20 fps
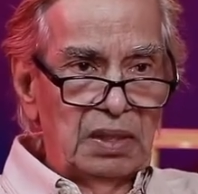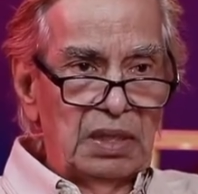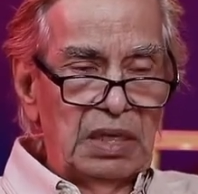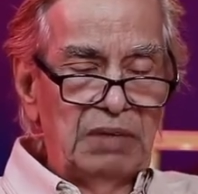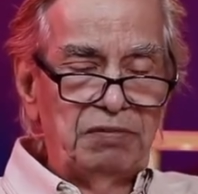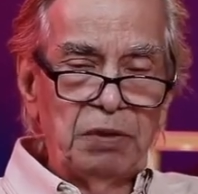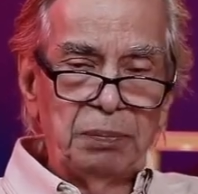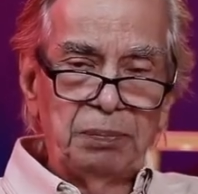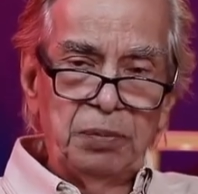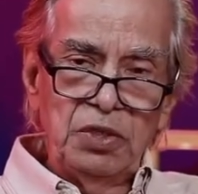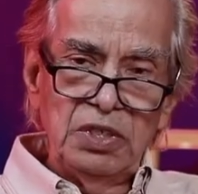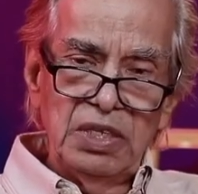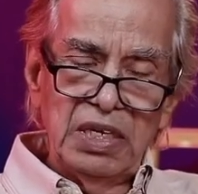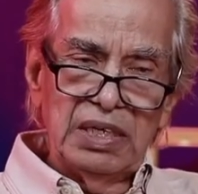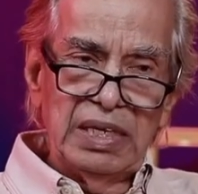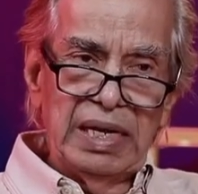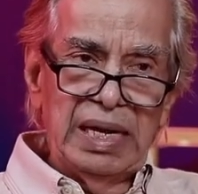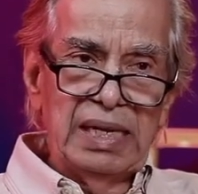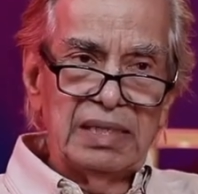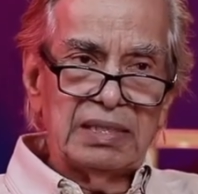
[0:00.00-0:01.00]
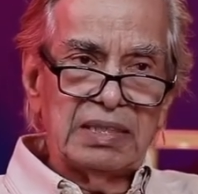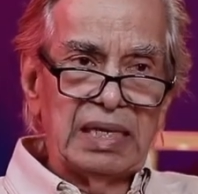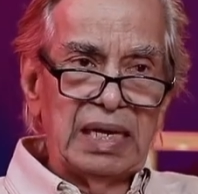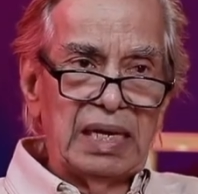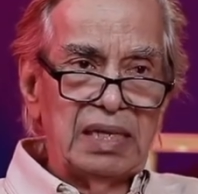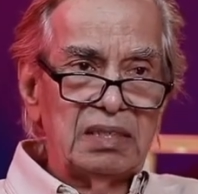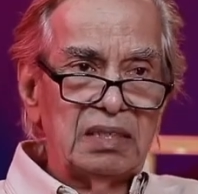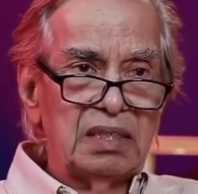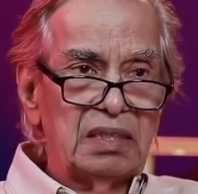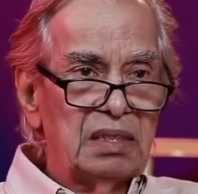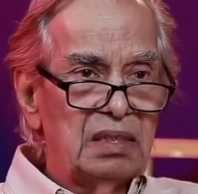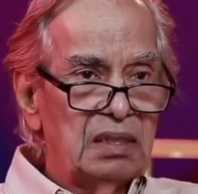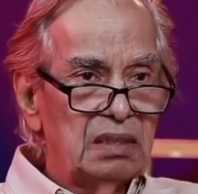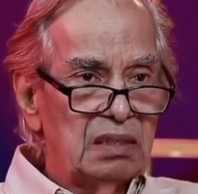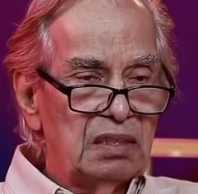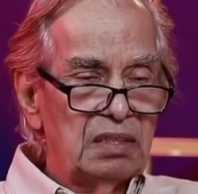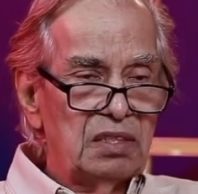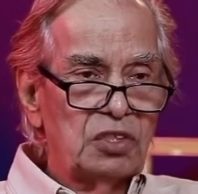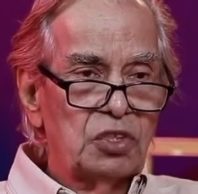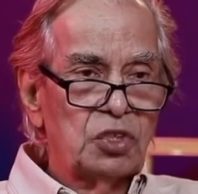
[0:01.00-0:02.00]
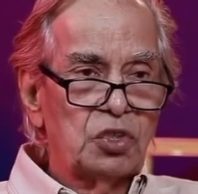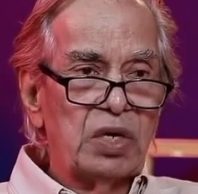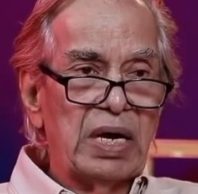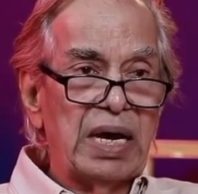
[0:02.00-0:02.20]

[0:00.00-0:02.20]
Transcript: If you put the glial cells, it increases to